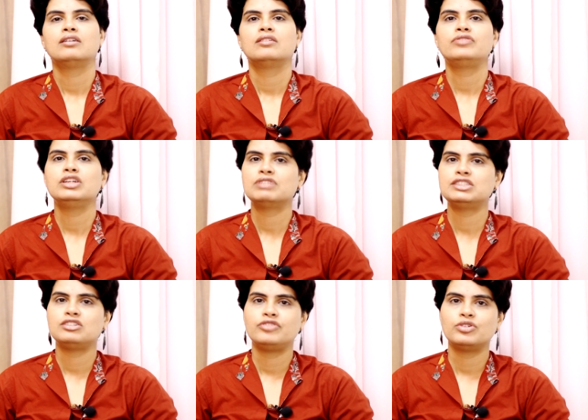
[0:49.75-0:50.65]

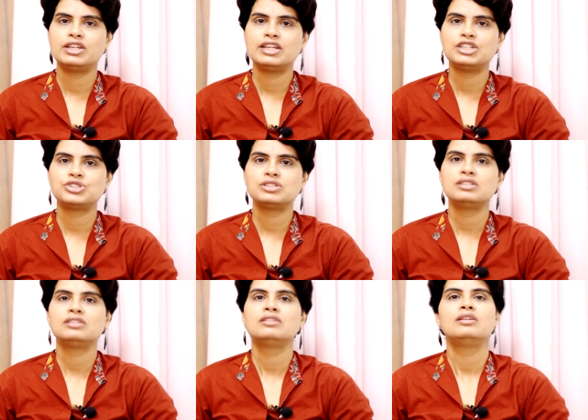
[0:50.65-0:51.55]
frequency of
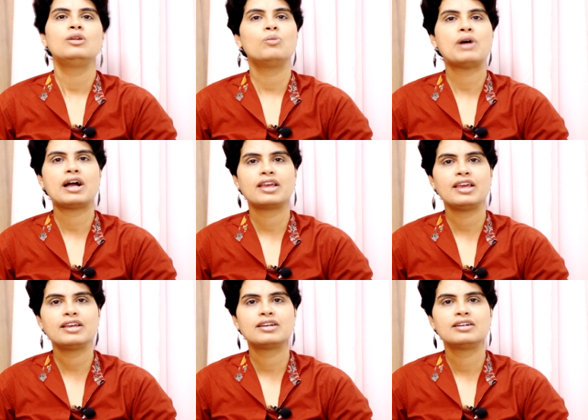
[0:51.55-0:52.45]
urination, low
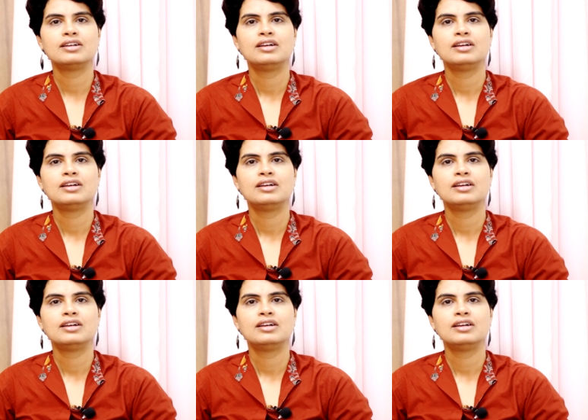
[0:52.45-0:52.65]
backache.